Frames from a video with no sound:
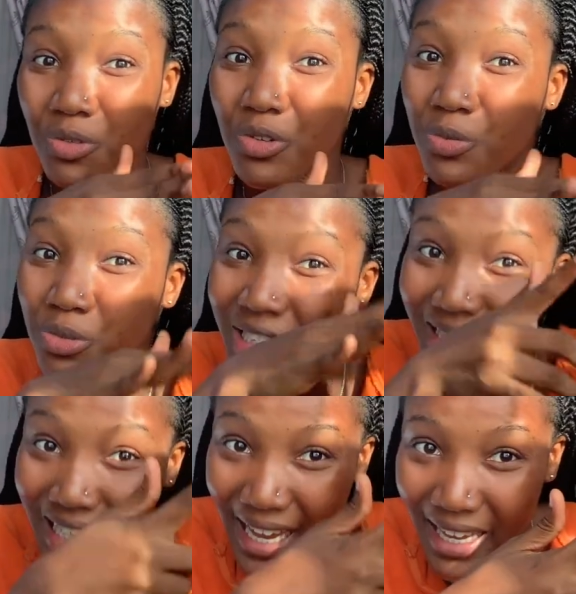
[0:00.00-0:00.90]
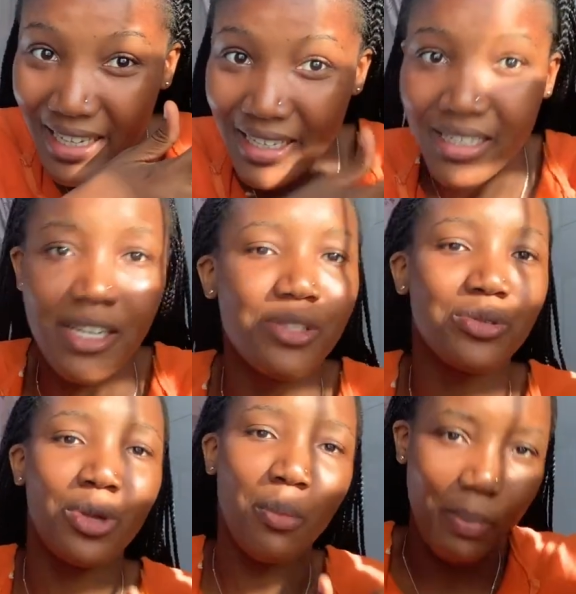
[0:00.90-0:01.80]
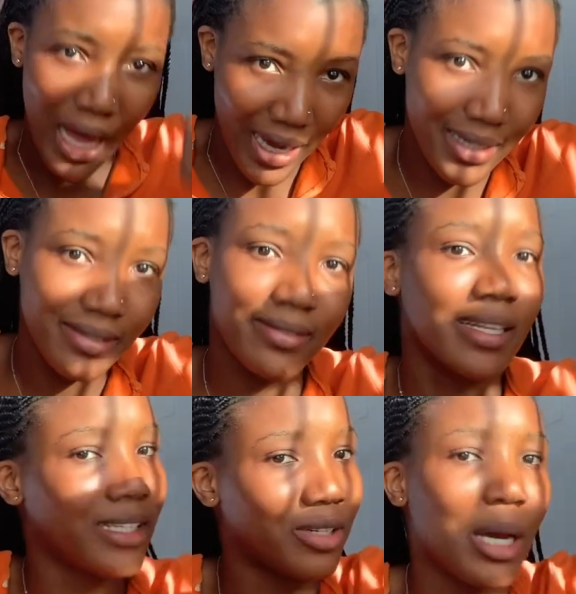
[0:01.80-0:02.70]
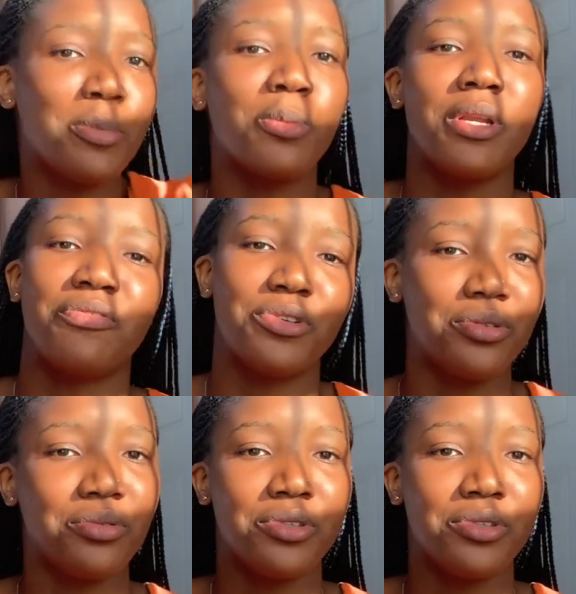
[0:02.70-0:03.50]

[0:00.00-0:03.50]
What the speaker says: If you wound there, it will turn black. That's another problem for you.